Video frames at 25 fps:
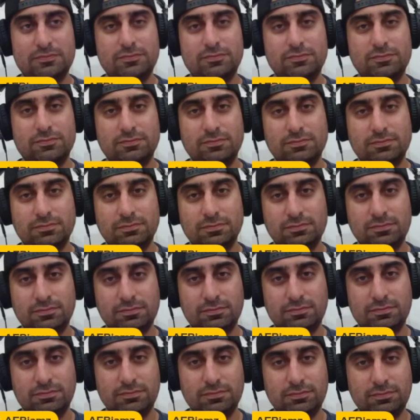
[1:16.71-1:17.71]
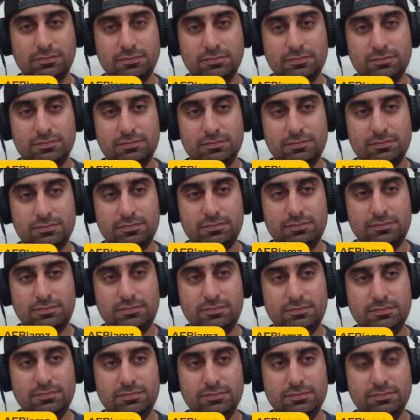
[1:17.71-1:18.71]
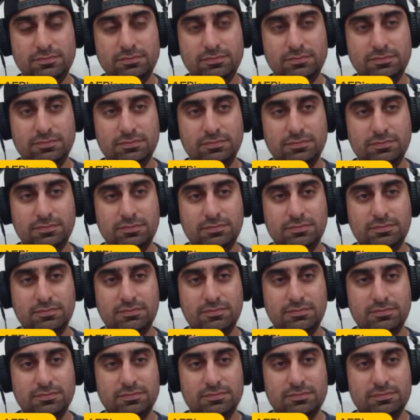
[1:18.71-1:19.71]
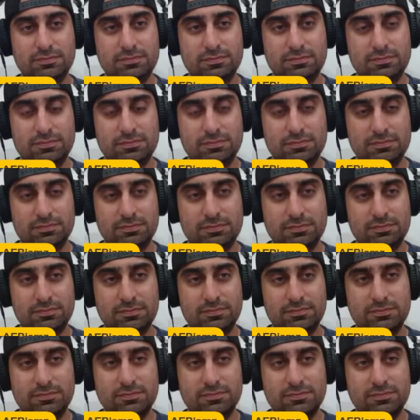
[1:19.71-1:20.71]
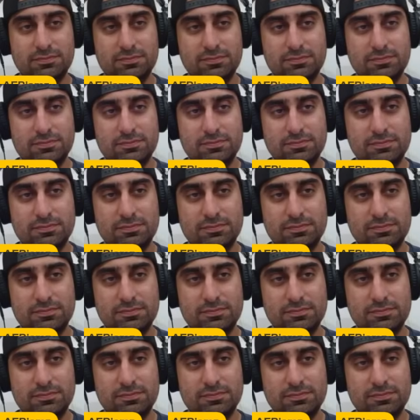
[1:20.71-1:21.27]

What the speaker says: No words are spoken by the person on screen.